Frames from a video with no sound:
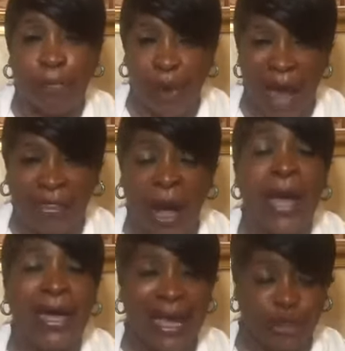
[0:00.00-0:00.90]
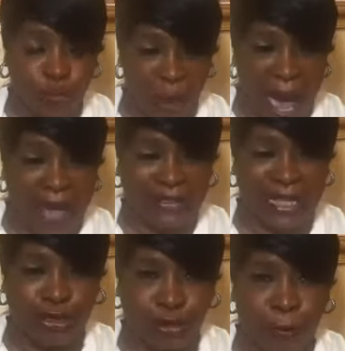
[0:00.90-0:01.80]
brother is
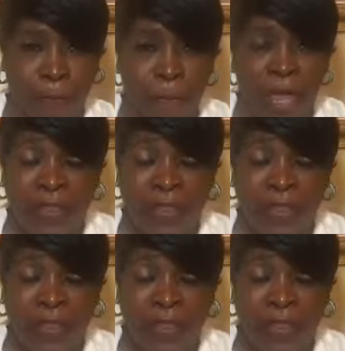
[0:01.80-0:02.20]
passing through.